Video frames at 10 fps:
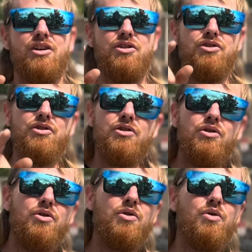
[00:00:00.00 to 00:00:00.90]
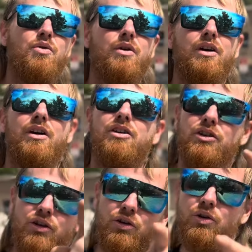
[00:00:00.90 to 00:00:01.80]
You, and
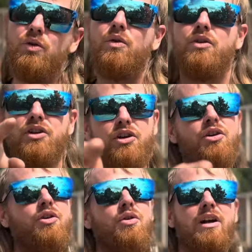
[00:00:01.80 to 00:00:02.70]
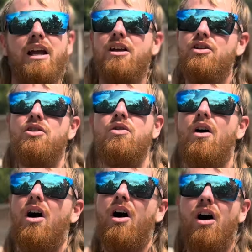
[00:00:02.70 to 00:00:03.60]
you,
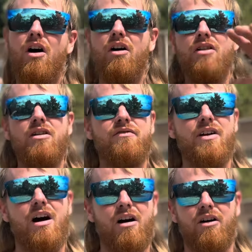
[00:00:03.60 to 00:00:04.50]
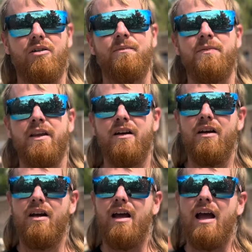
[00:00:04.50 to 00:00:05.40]
all of y'all,
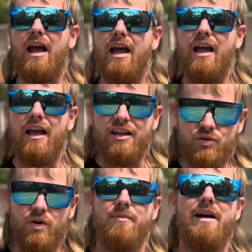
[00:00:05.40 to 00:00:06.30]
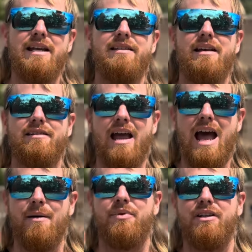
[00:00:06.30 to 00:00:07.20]
is what made this
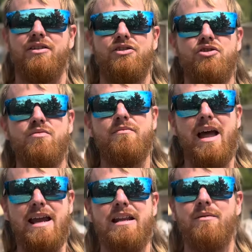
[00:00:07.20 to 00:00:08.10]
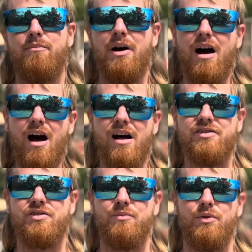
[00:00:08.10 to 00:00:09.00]
happen. You made it
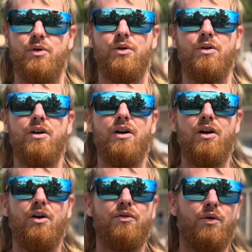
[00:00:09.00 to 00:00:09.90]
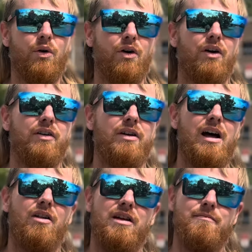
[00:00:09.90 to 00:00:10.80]
possible for not
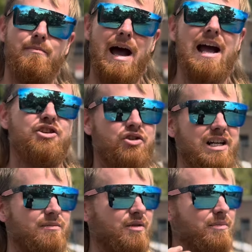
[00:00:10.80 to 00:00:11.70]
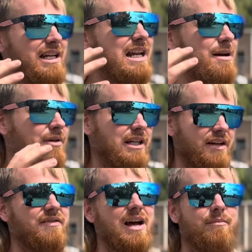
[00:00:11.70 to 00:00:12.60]
only my dream of being able to
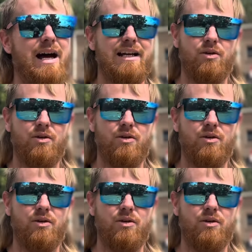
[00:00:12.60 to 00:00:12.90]
give that bike